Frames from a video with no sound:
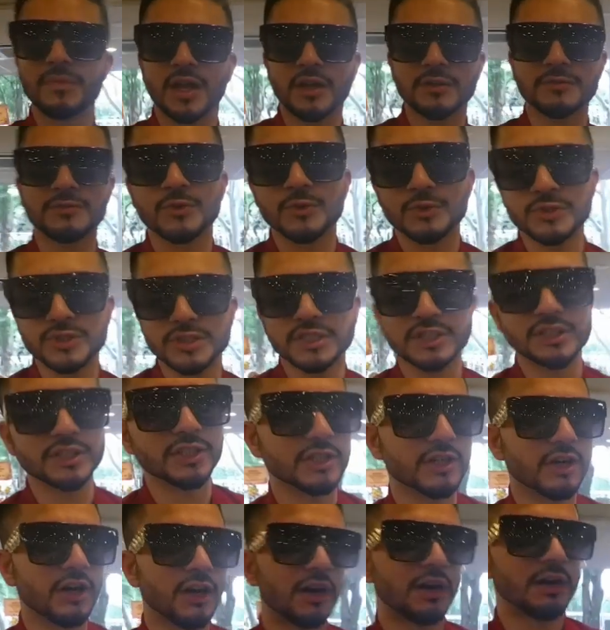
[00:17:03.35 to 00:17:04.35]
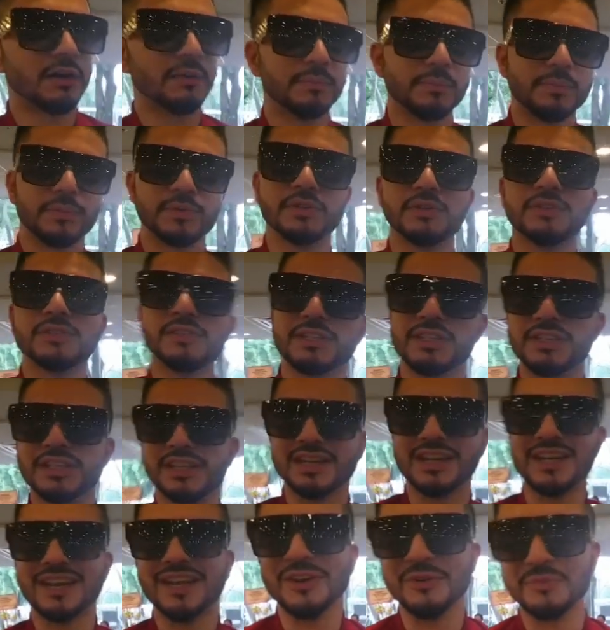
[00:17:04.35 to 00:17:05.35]
Unfortunately, you can't, but they
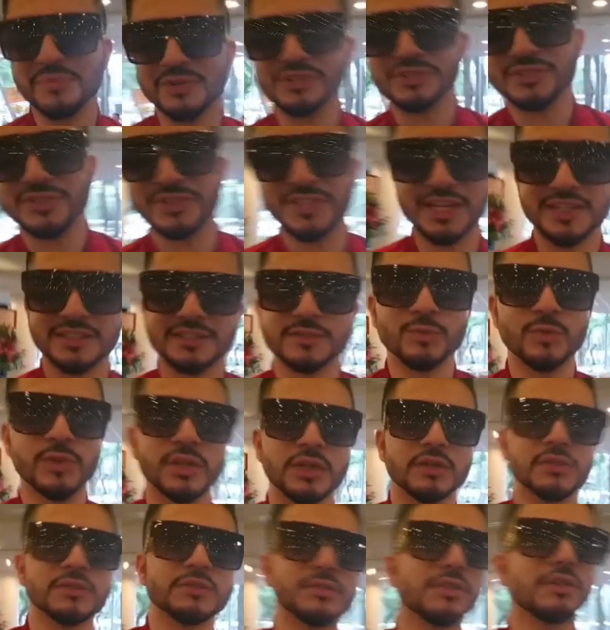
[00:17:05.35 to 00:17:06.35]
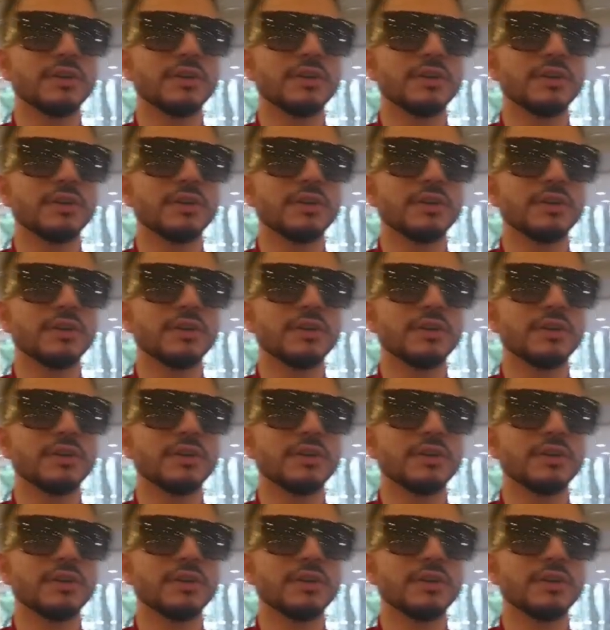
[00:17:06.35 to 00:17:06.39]
did allow me to take some videos.